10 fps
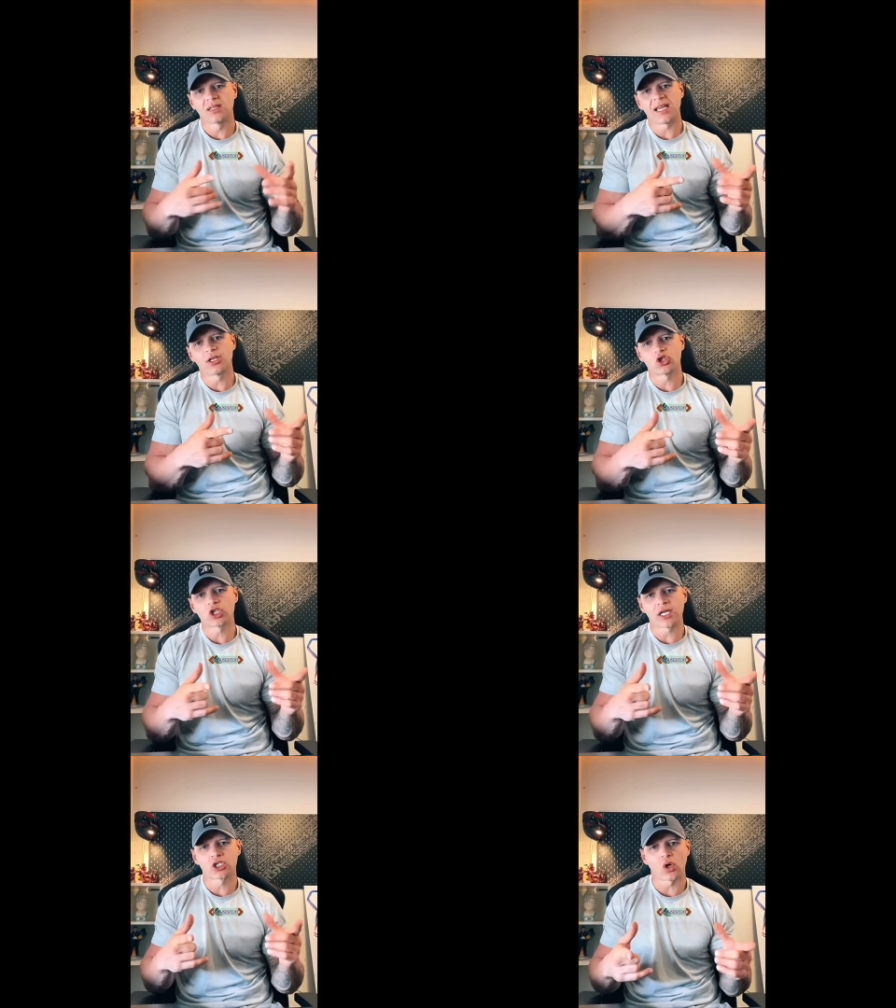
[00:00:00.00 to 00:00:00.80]
They
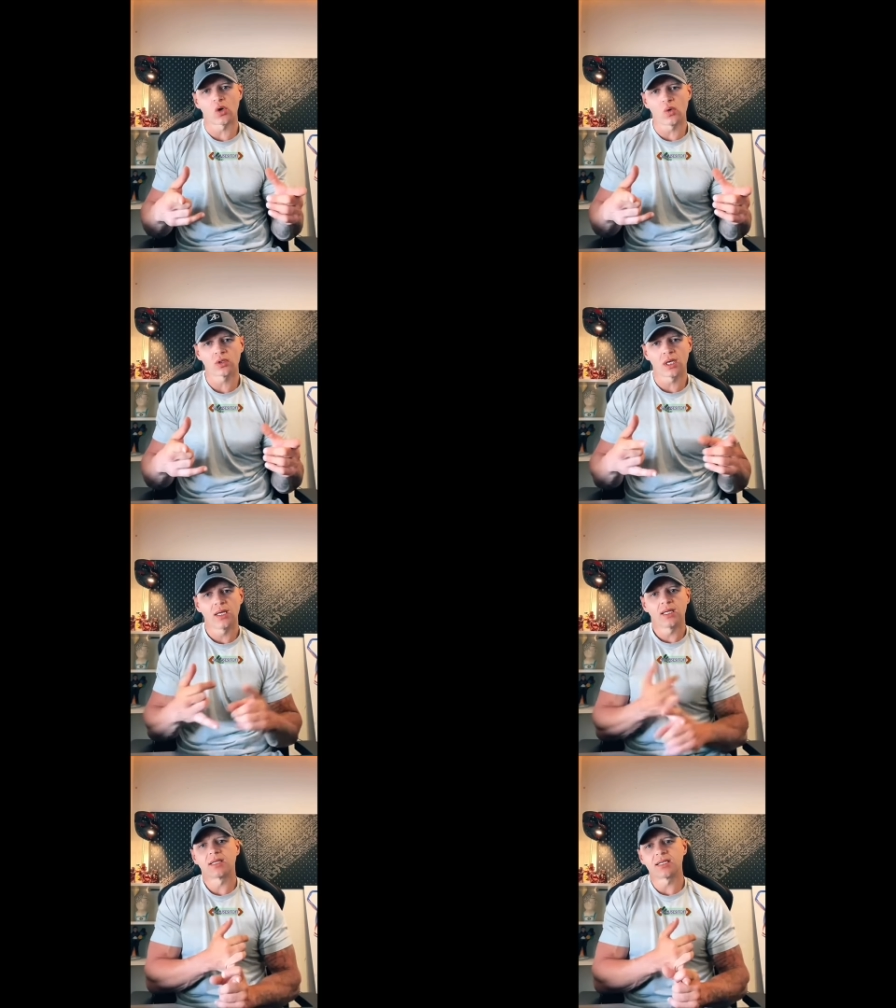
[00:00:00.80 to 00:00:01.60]
just get told,
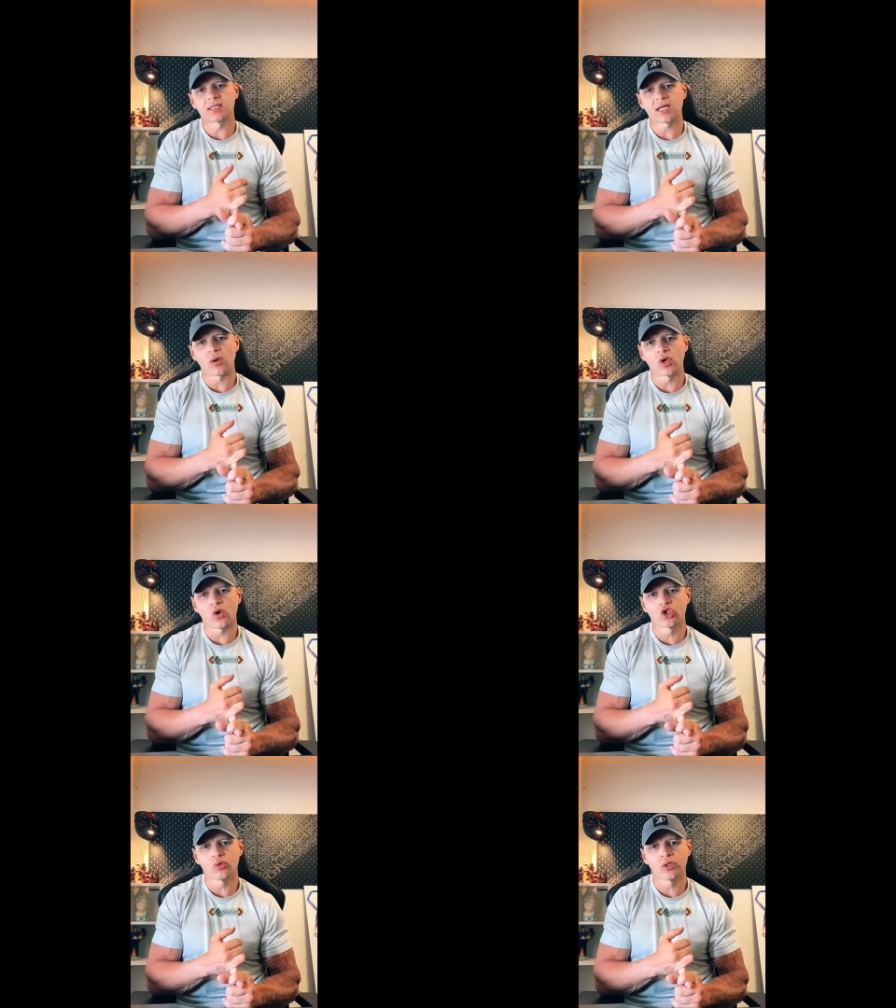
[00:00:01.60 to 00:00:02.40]
this is how
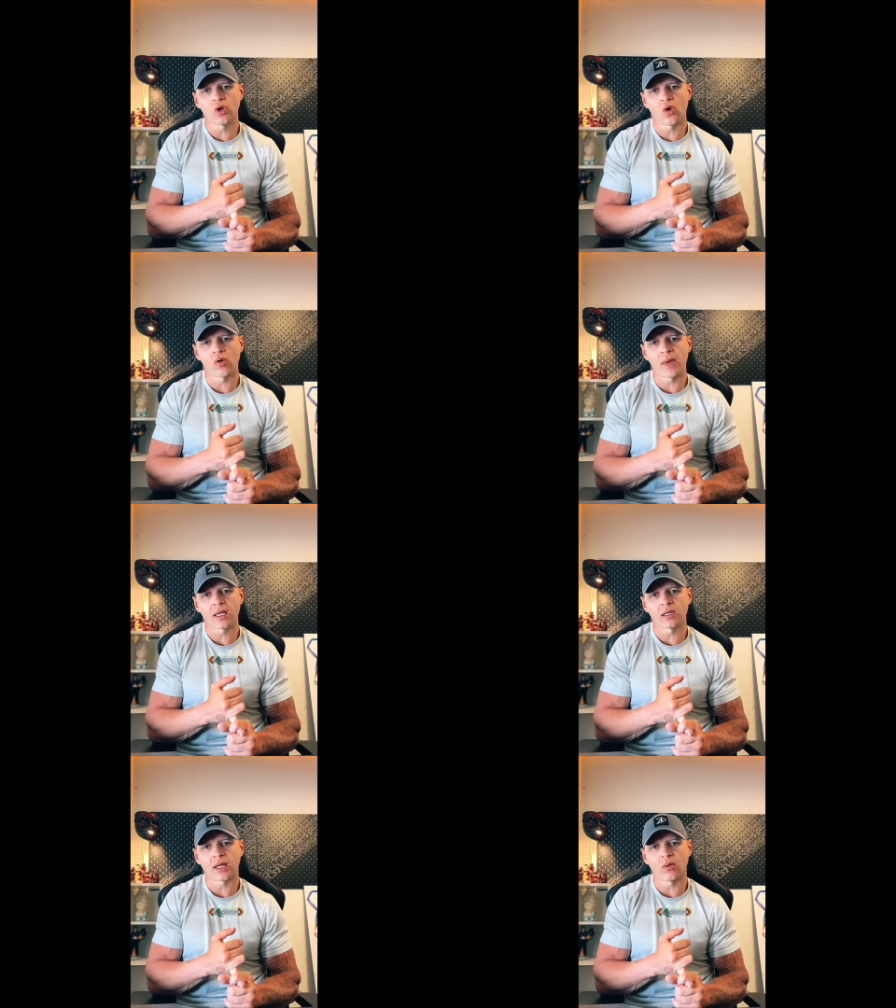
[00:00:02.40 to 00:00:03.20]
you're doing your
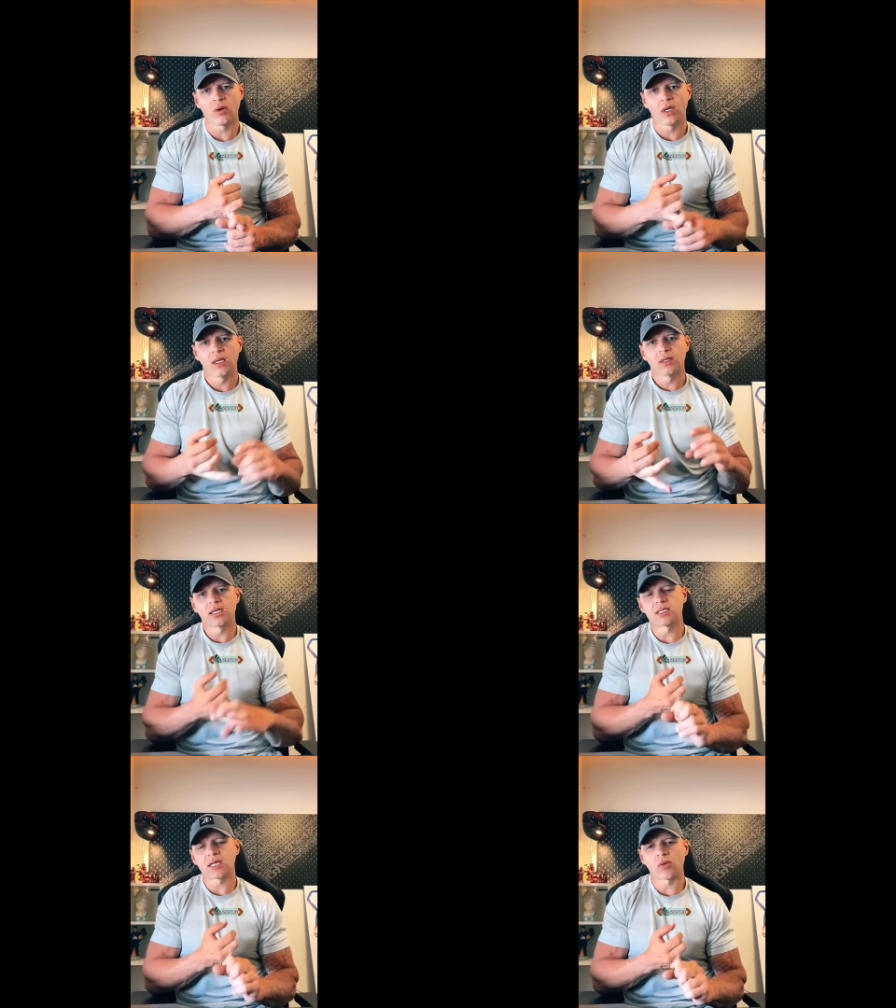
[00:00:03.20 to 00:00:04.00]
mail now,
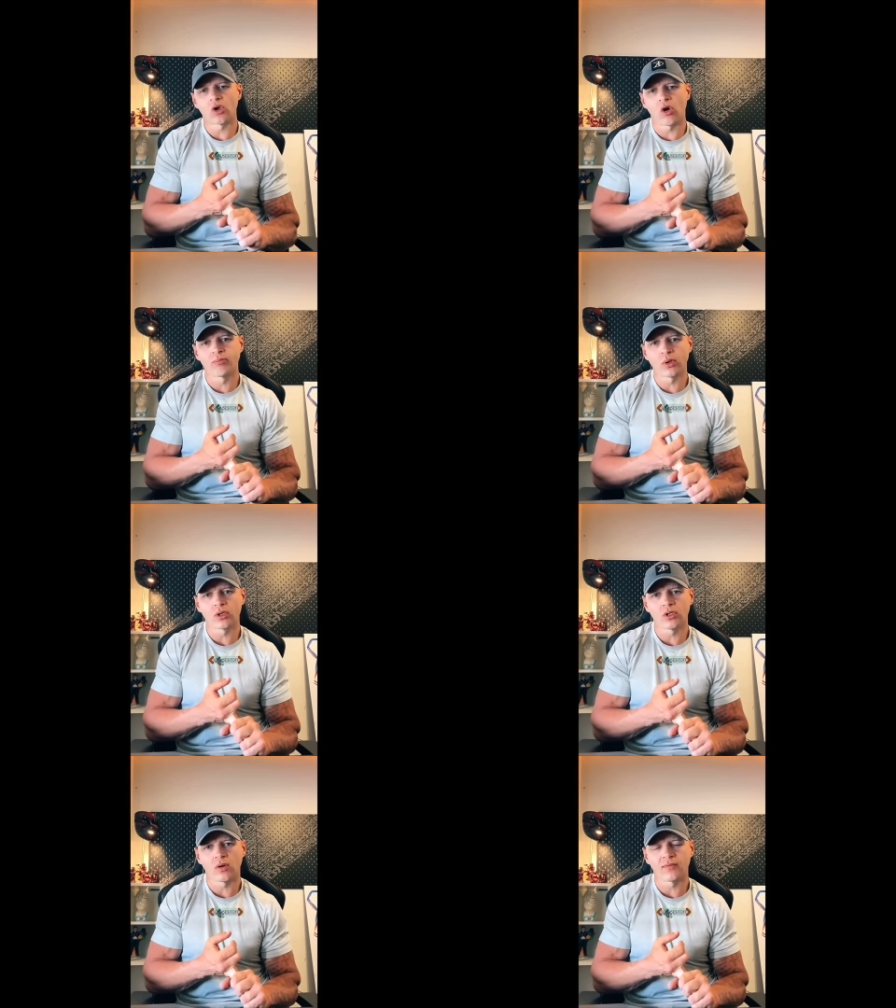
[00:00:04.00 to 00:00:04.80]
this is how you're
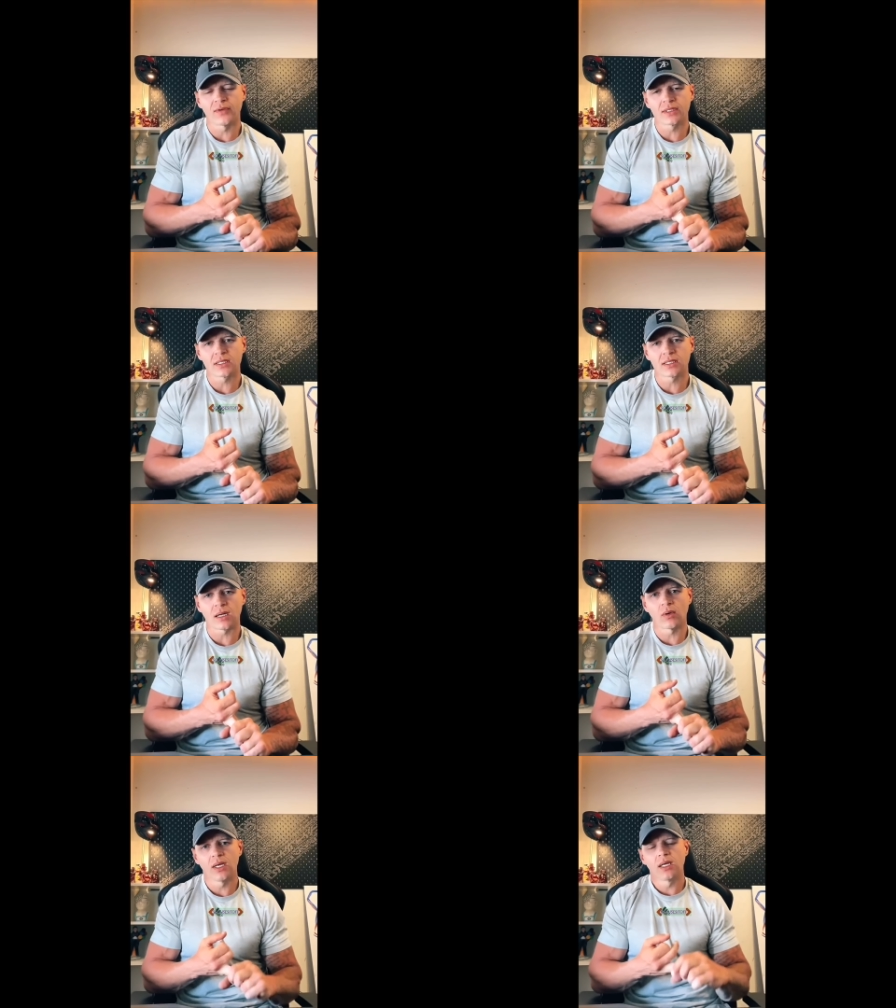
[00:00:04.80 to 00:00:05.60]
booking your visits
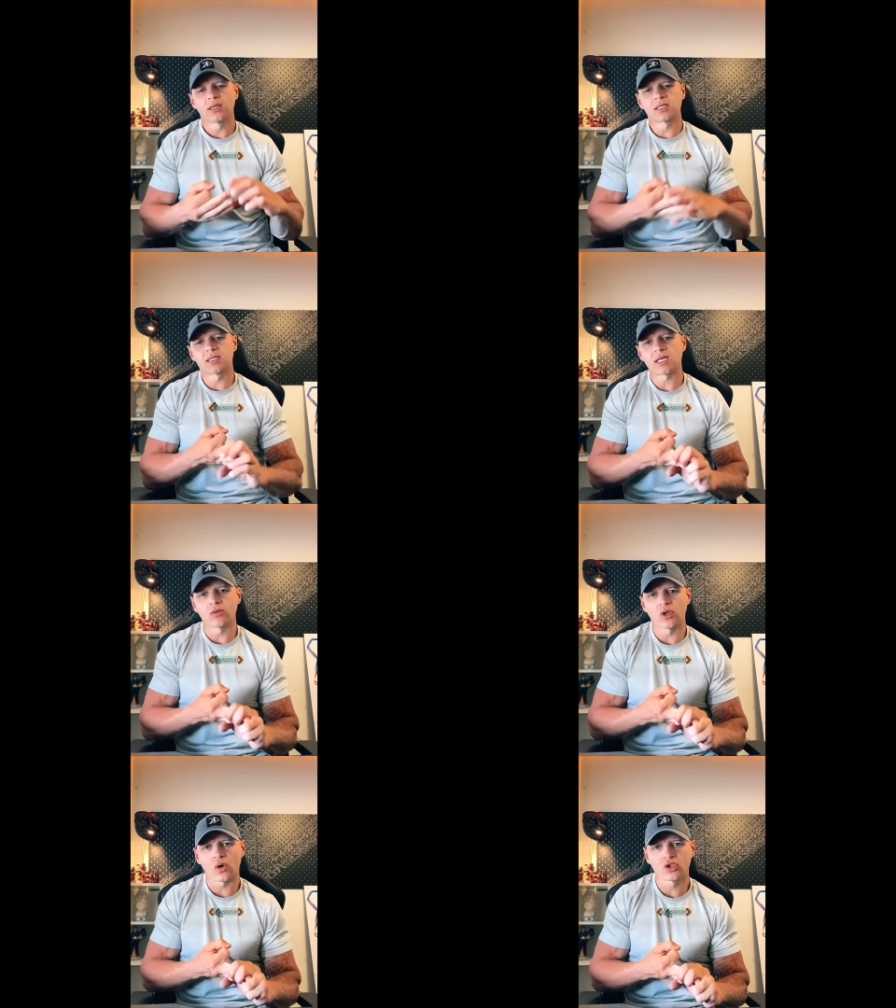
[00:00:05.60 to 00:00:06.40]
now, this is
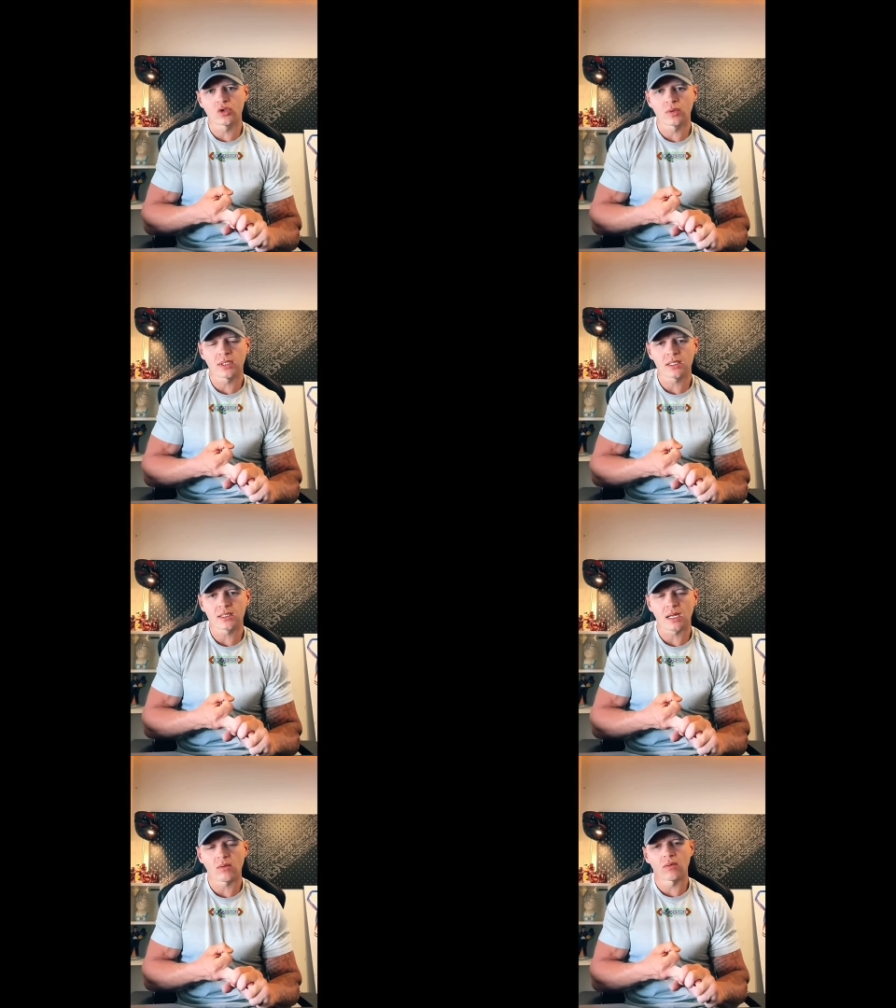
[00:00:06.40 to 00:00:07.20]
how you're doing
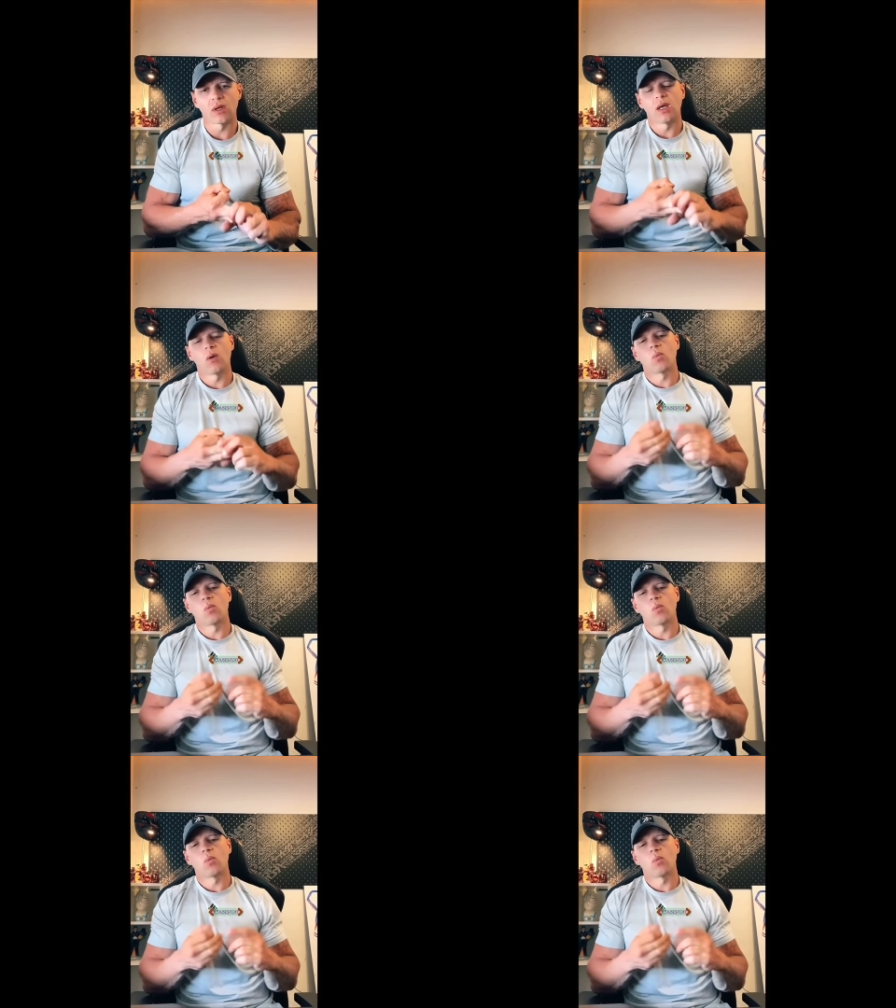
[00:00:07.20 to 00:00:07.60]
this now.